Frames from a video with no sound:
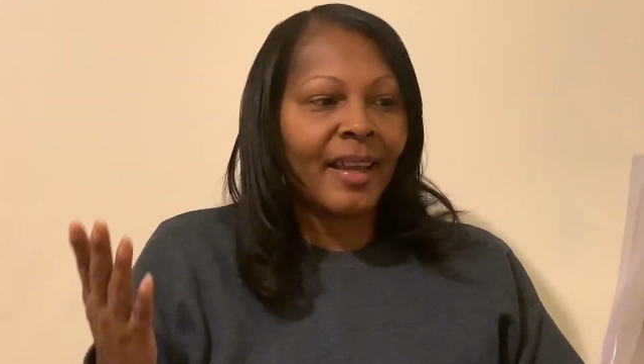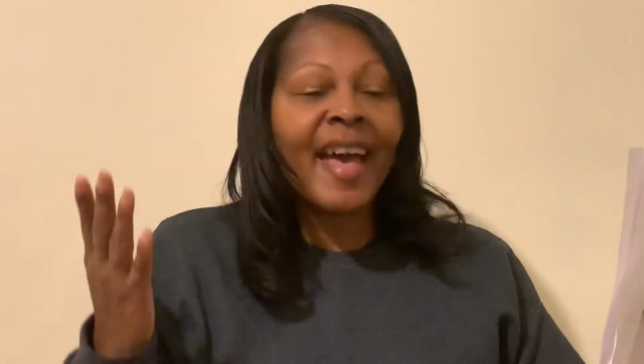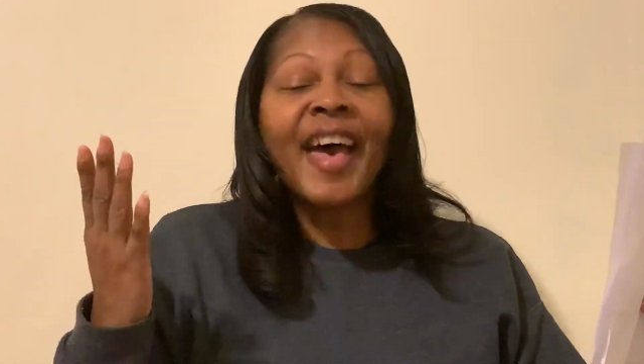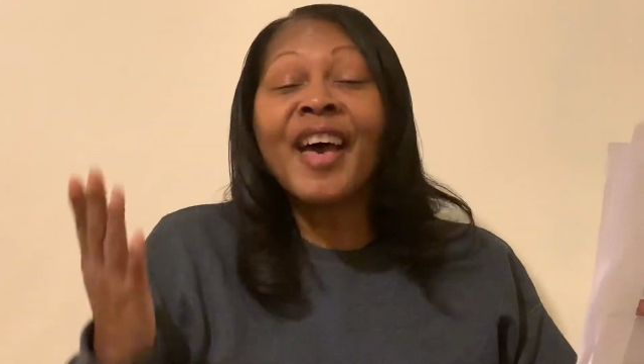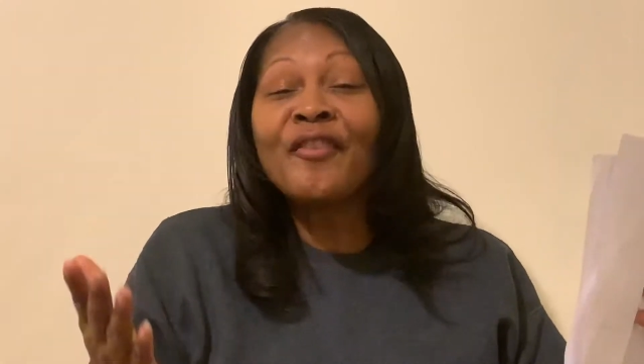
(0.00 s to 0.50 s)

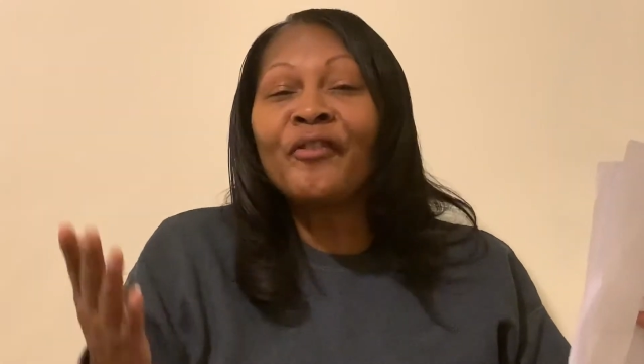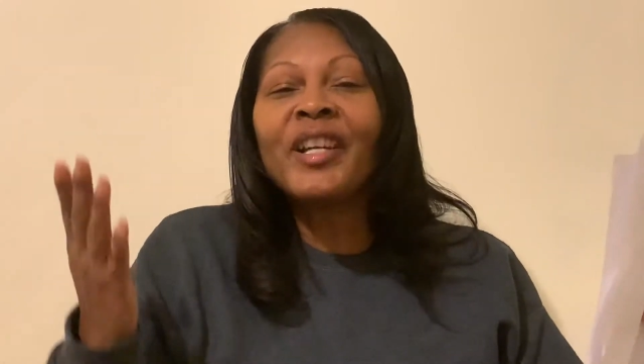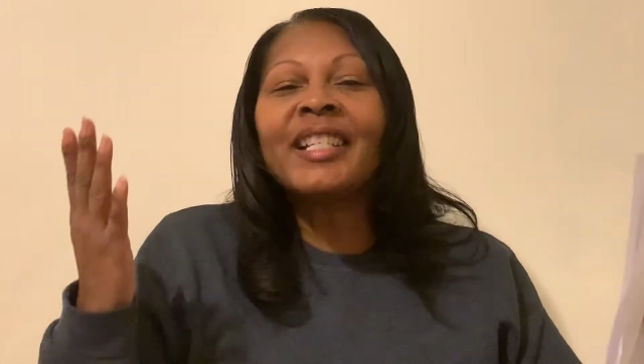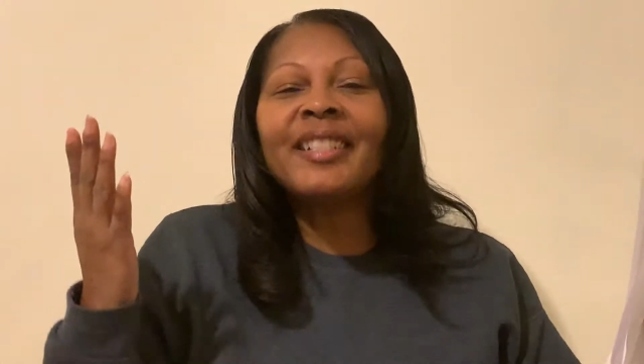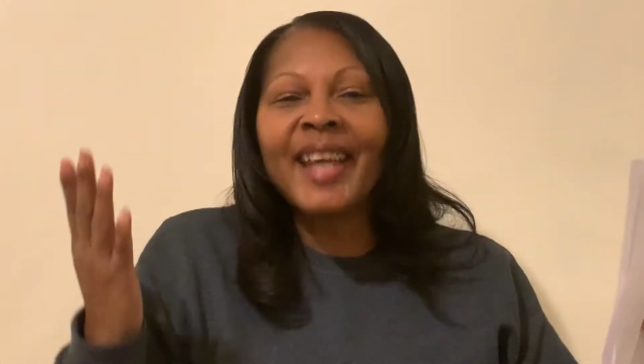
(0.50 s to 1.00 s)

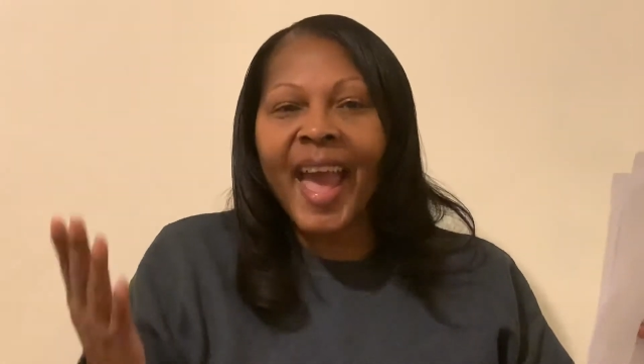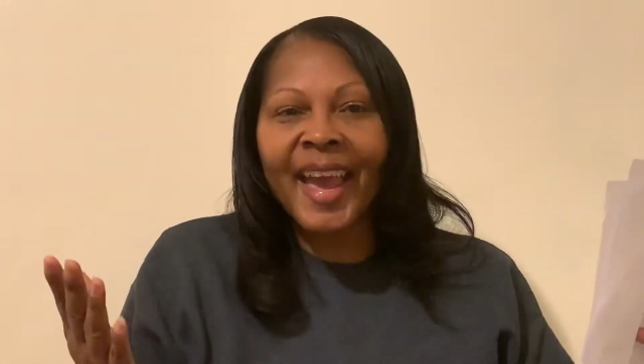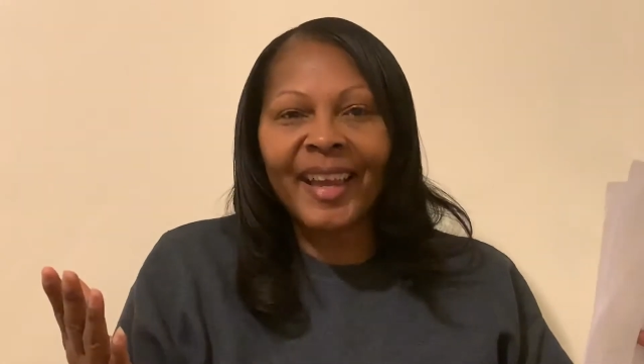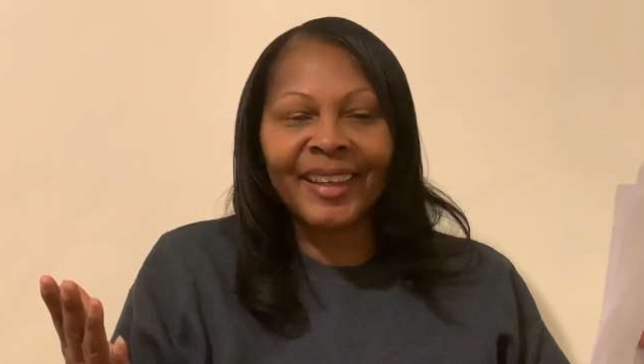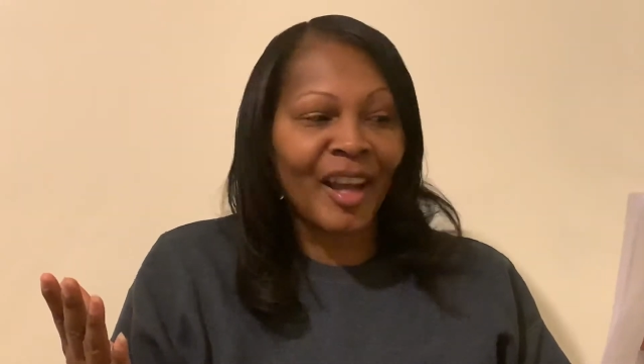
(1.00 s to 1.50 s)
every
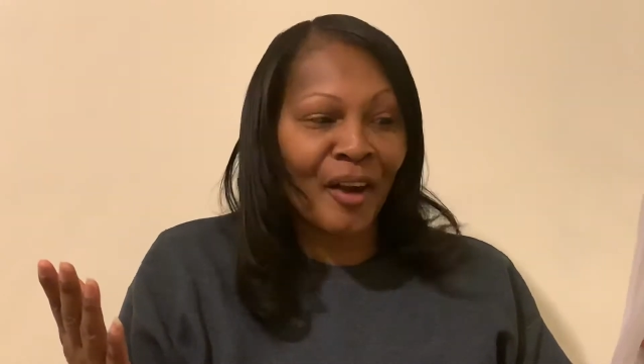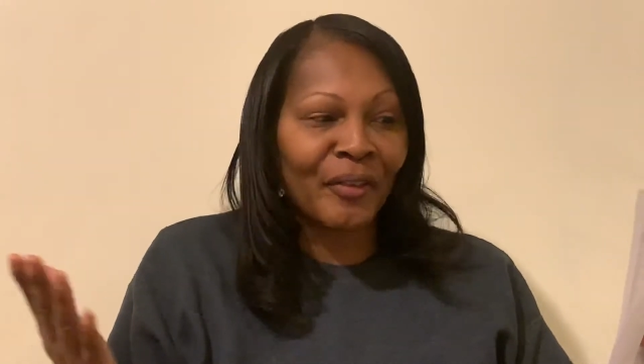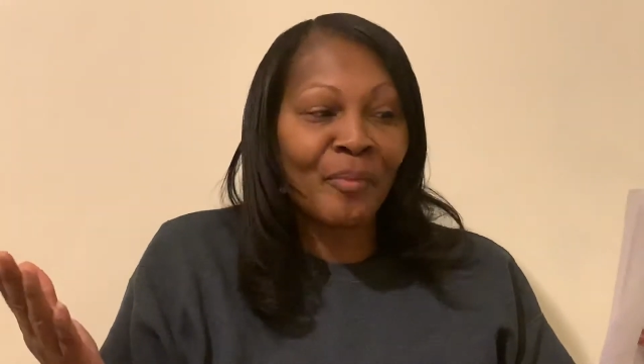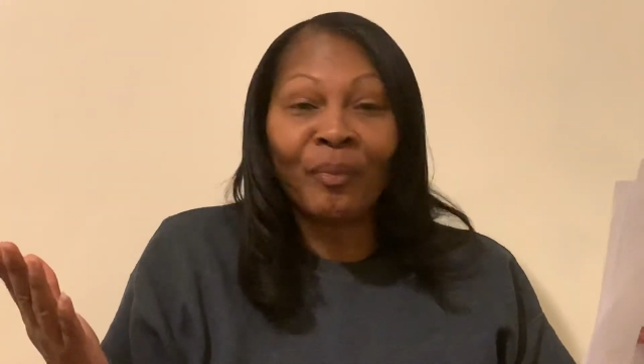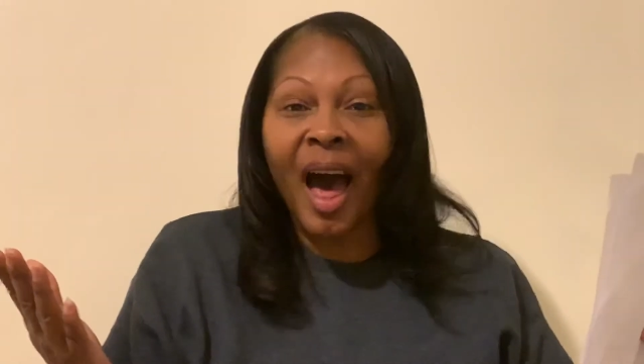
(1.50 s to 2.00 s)
day of
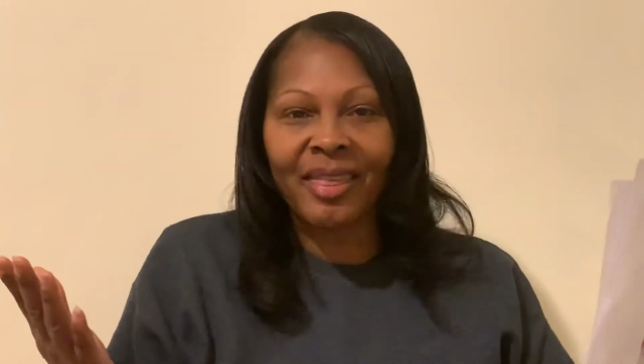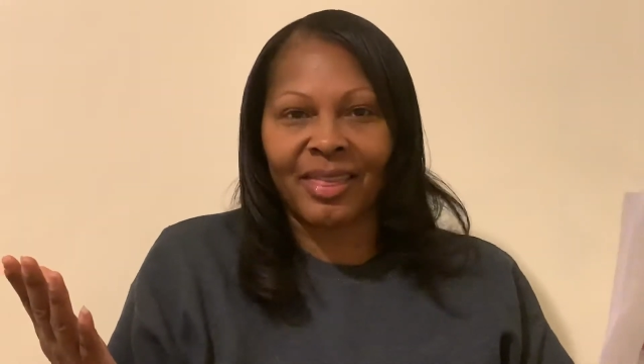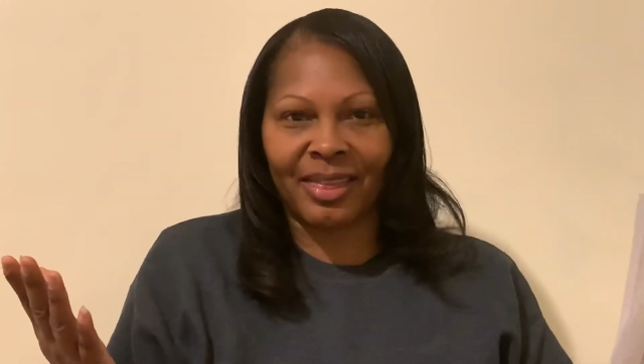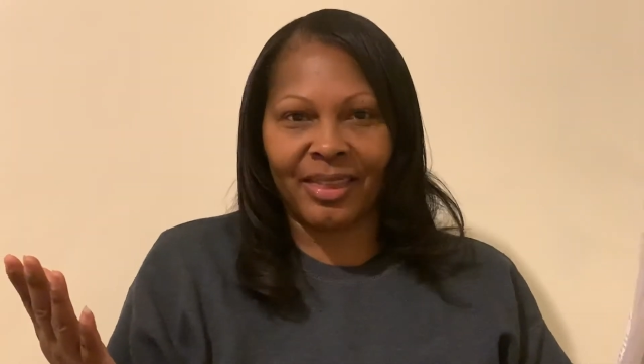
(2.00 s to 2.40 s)
the month.